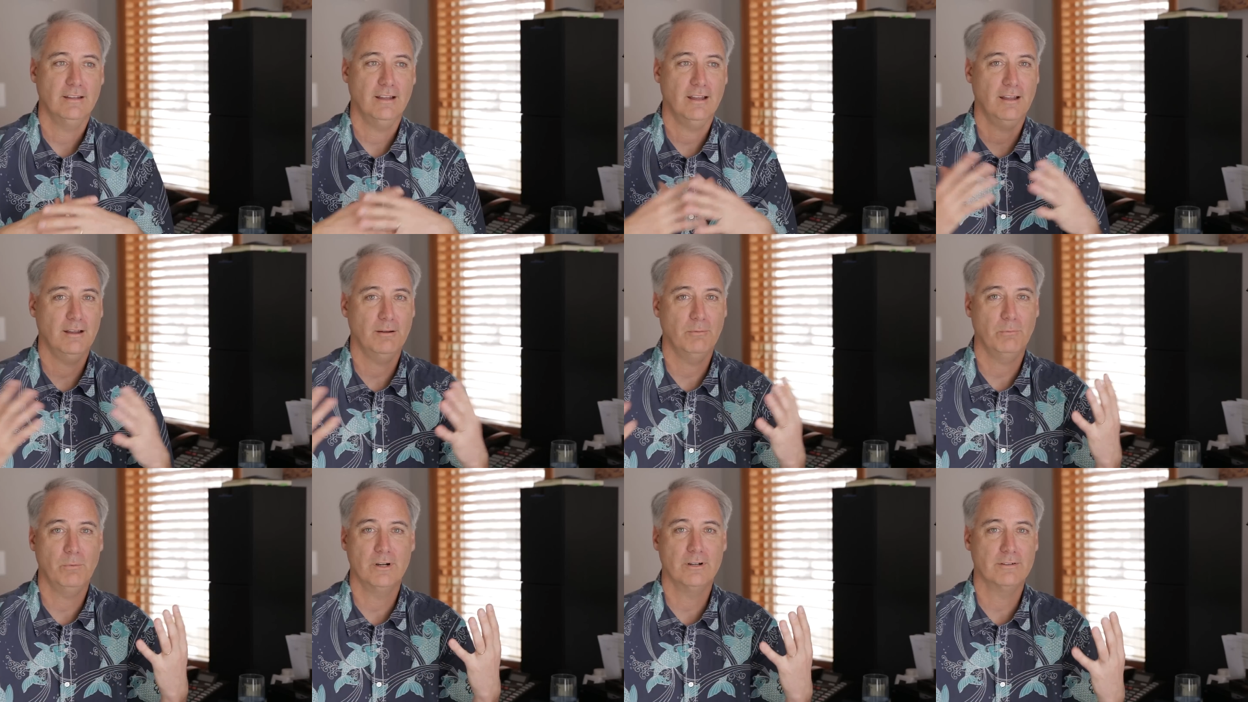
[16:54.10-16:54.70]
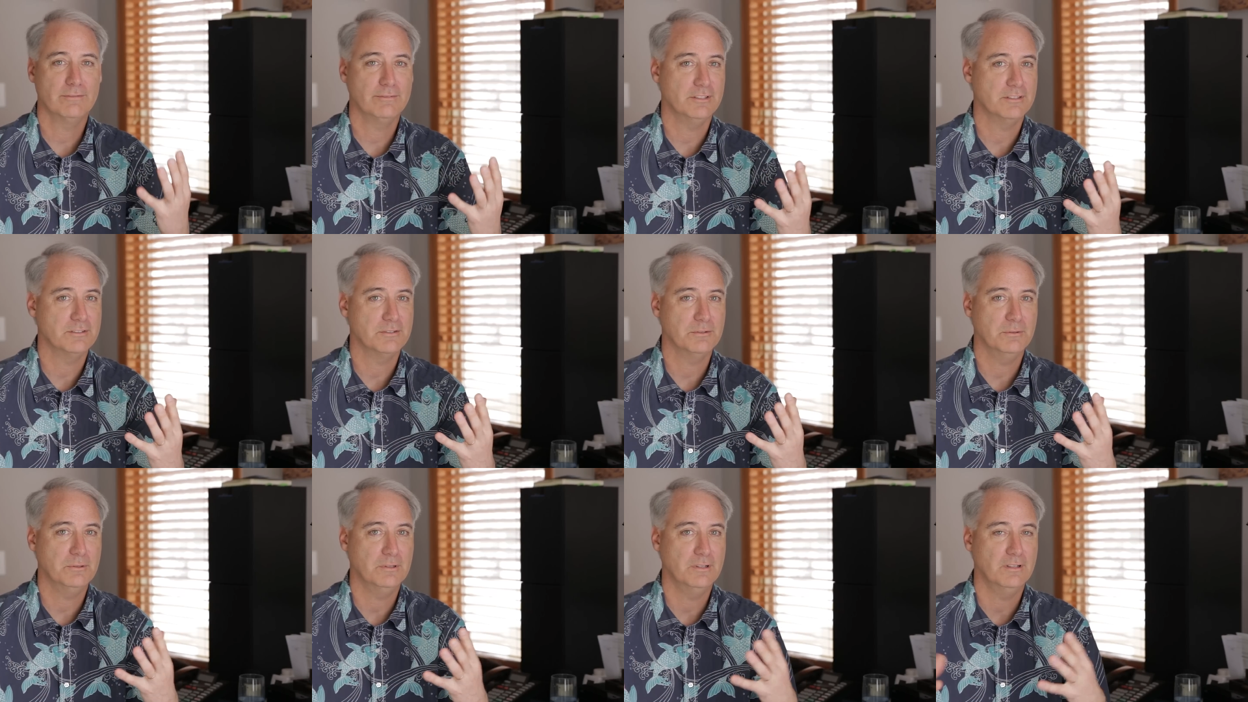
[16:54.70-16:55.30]
Uh, wonderful
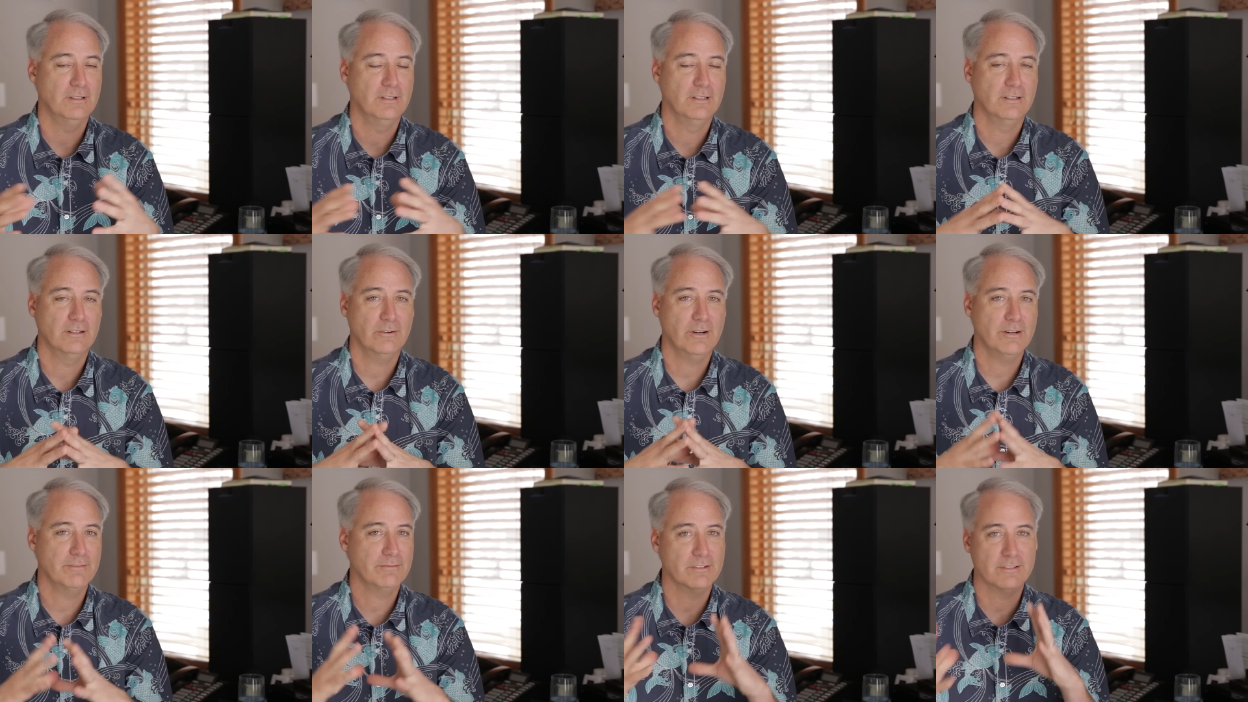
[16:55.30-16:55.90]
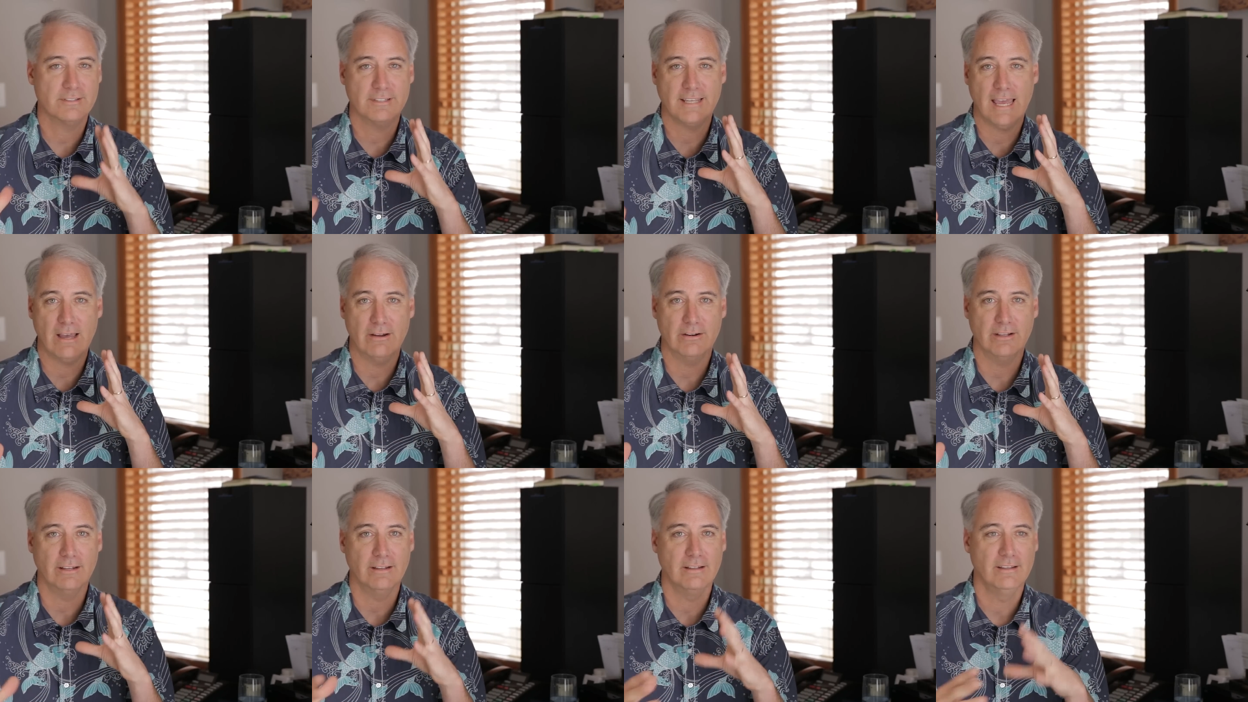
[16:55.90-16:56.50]
tool, great for
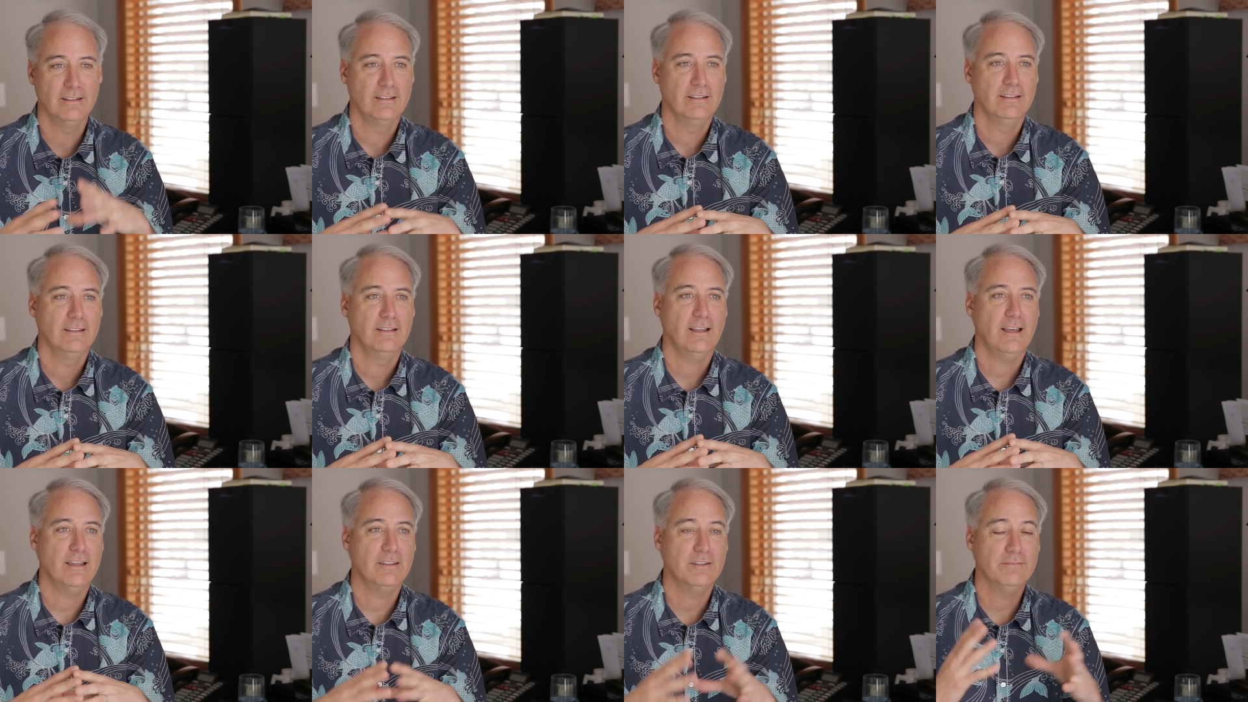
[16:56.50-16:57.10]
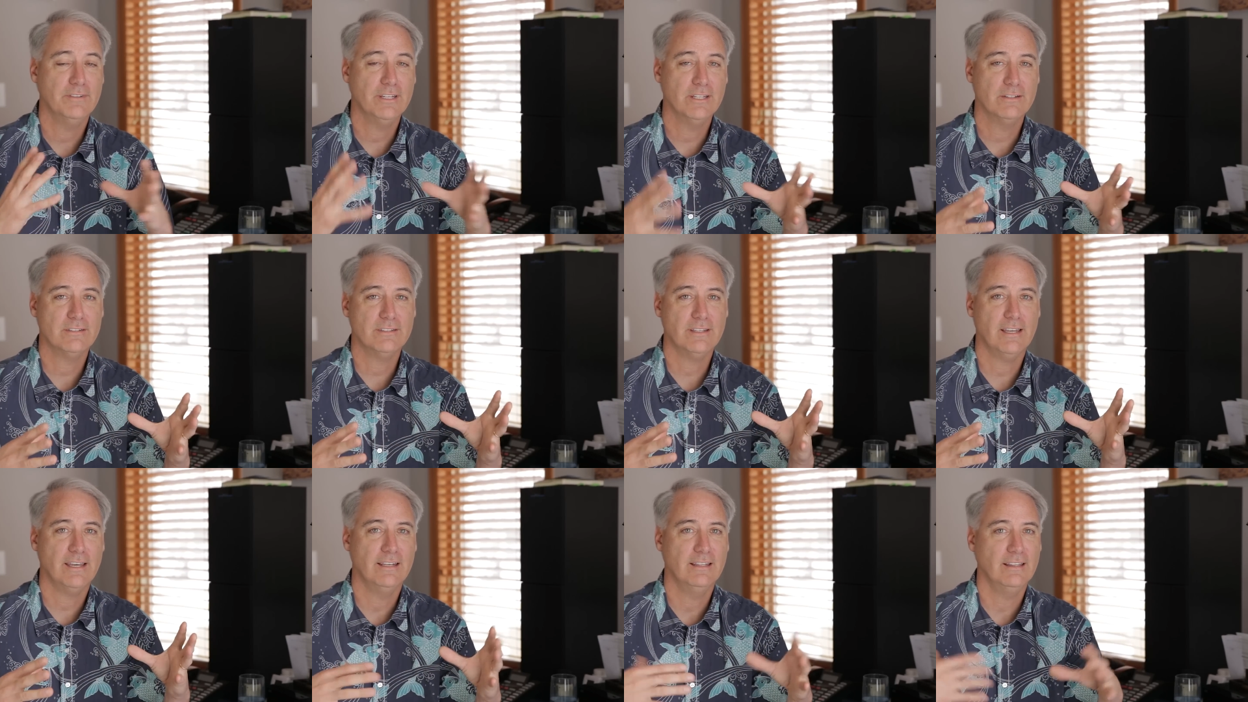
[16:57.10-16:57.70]
scouting. On the video
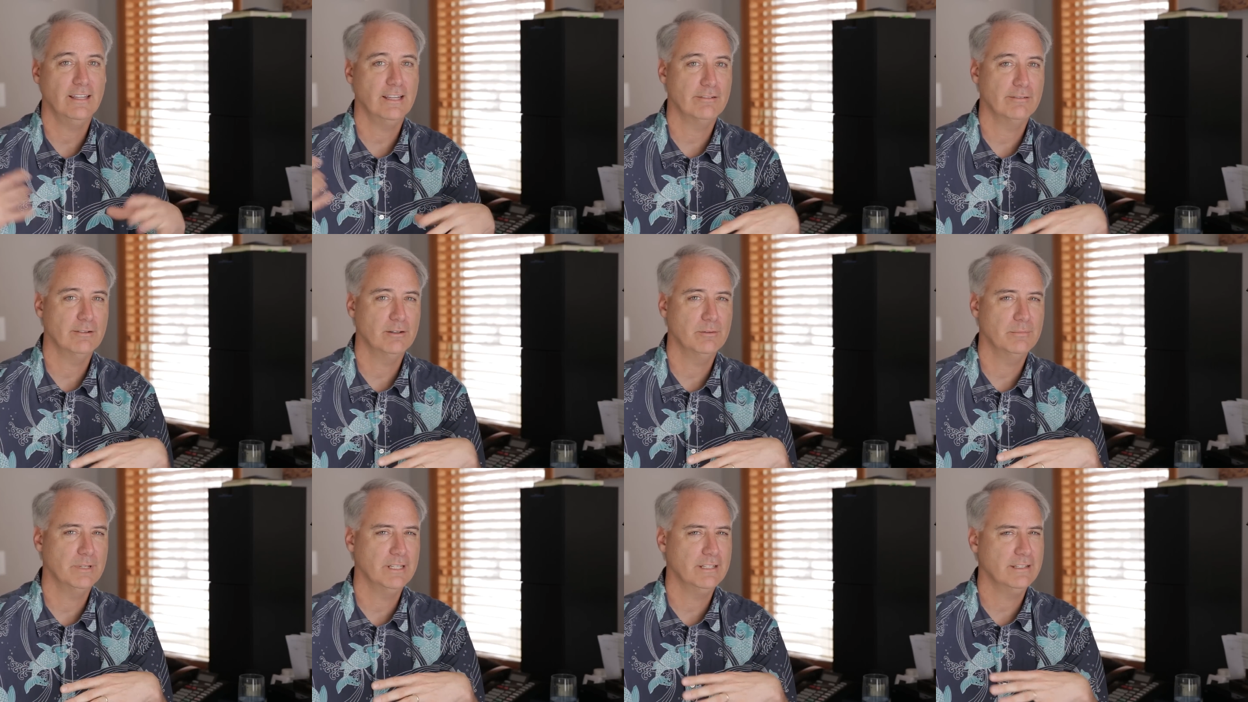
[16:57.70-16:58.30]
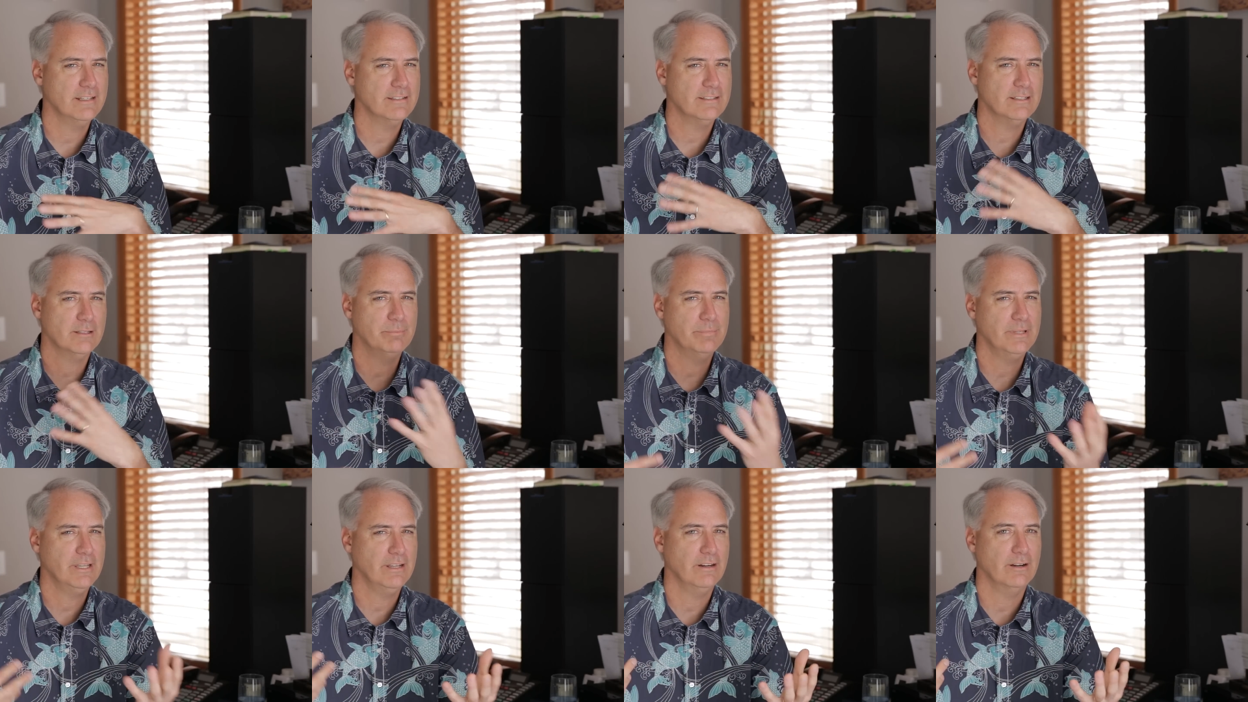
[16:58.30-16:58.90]
side in Lightroom, it doesn't
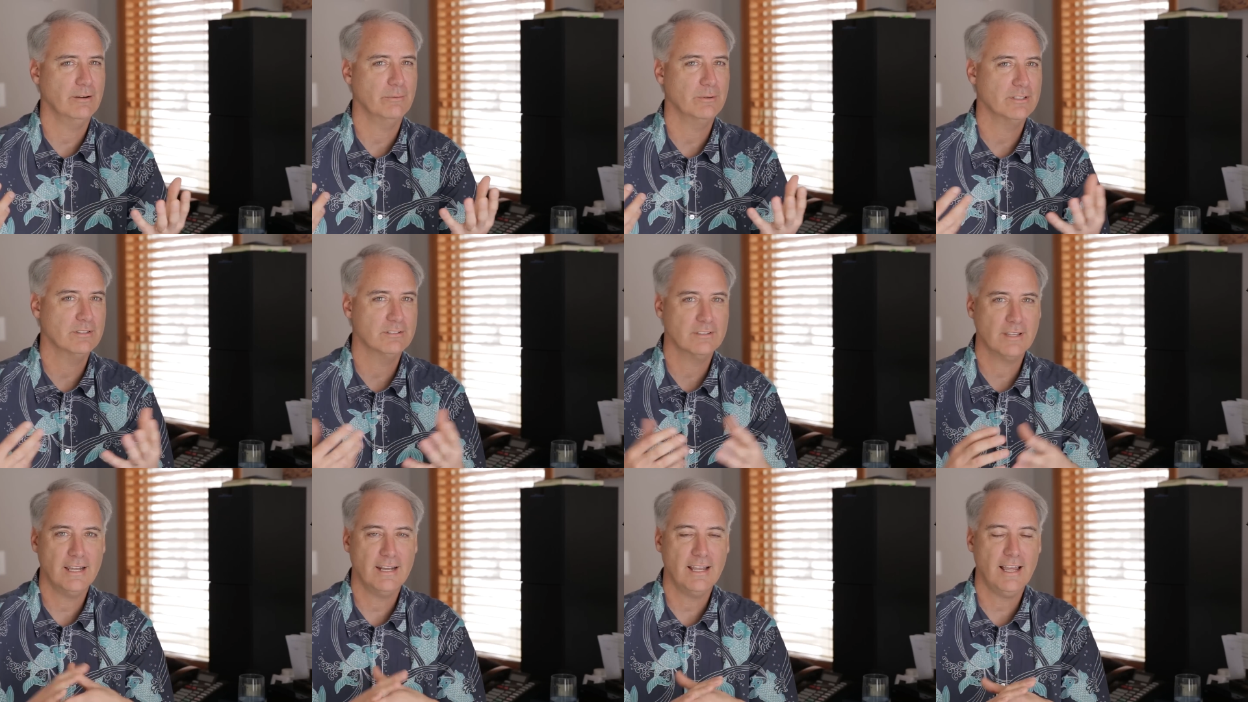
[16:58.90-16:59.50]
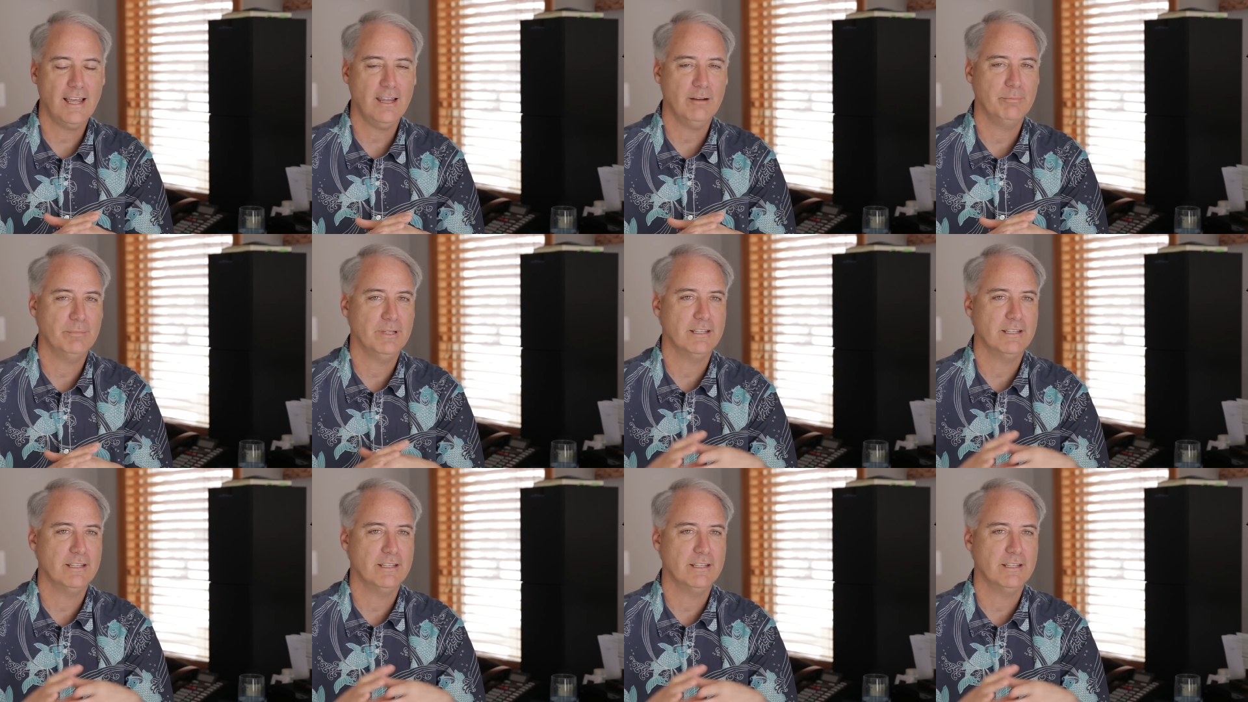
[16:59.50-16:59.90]
appear, which is kind of odd